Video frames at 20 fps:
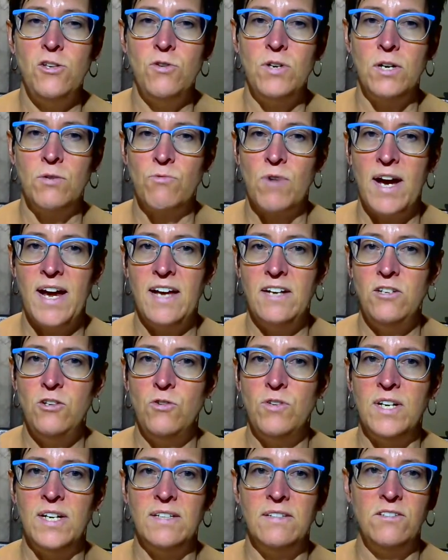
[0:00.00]

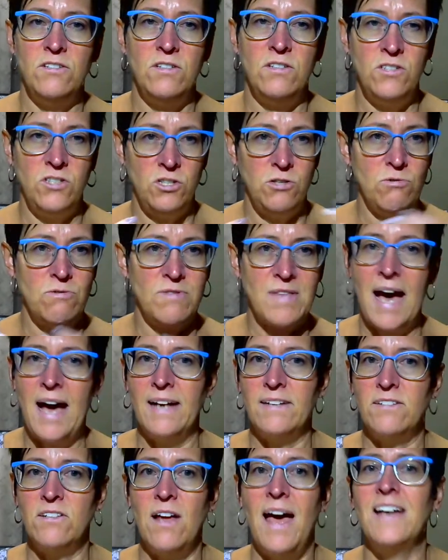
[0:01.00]
you can do
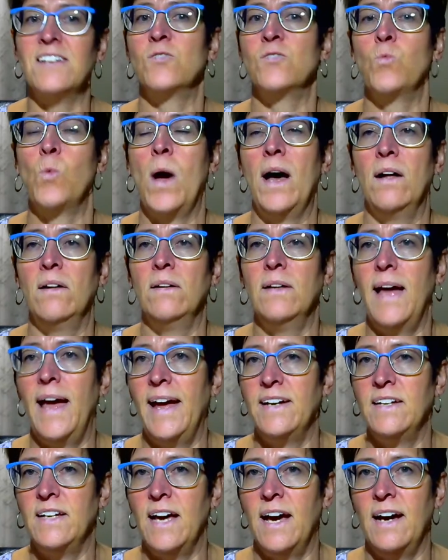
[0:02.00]
that as well
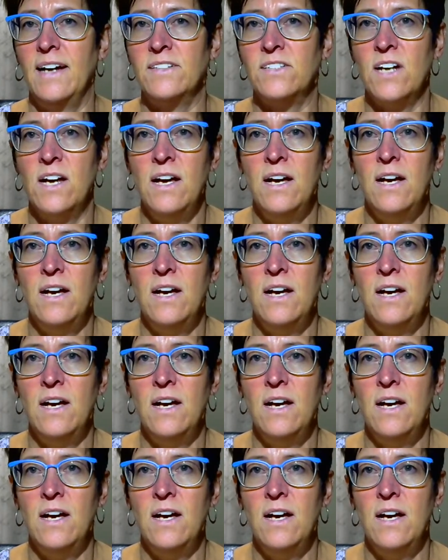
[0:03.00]
and get